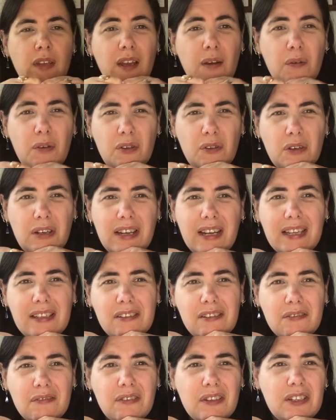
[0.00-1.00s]
I want to call it
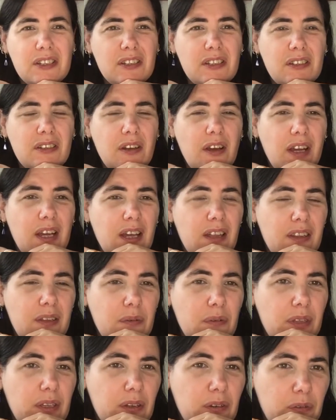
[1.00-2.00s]
lantern fish, and it's not, I can't think
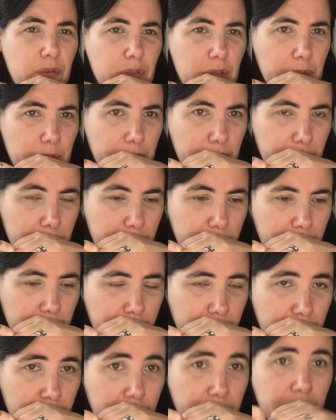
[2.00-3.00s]
what they're called.
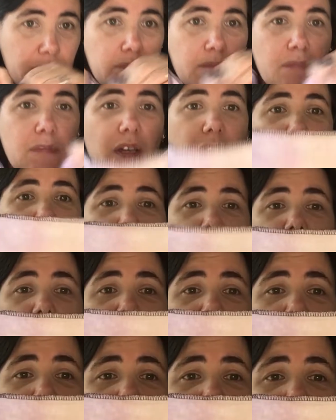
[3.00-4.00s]
Stitch the
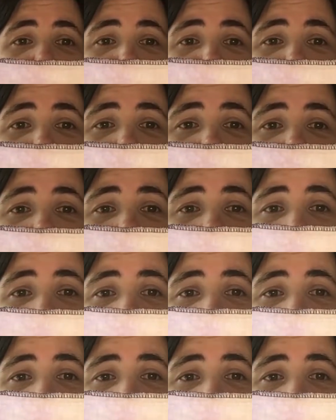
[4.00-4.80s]
fish and the beaver.